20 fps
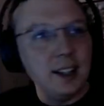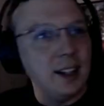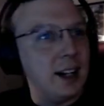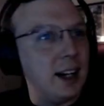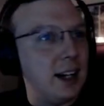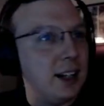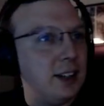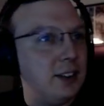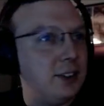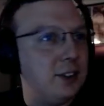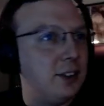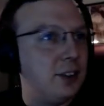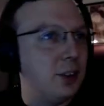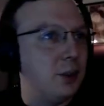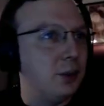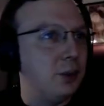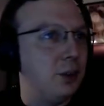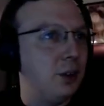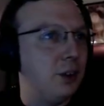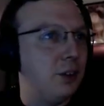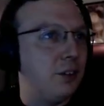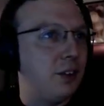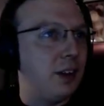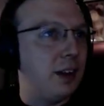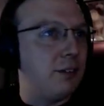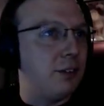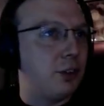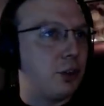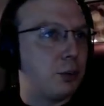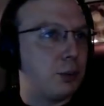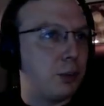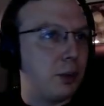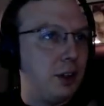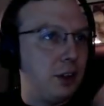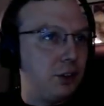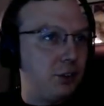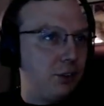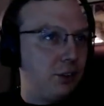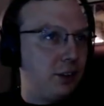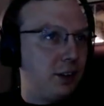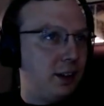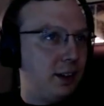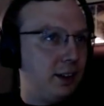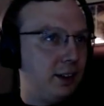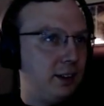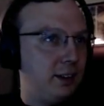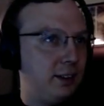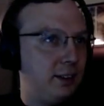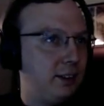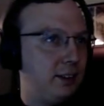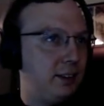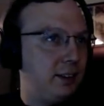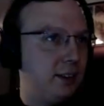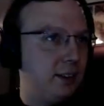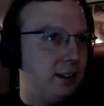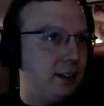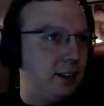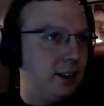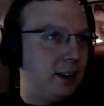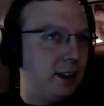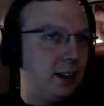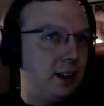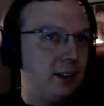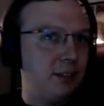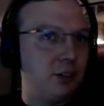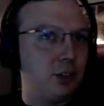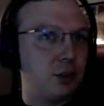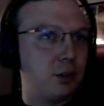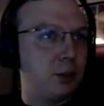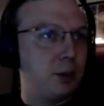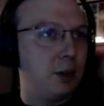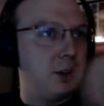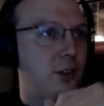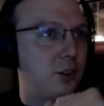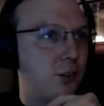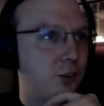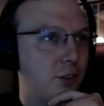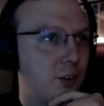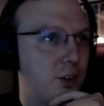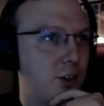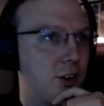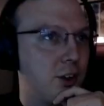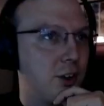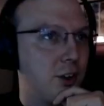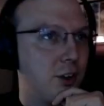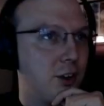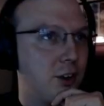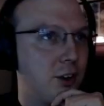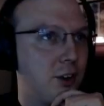I don't know if I have the sprites for that. I think I have the sprites for her.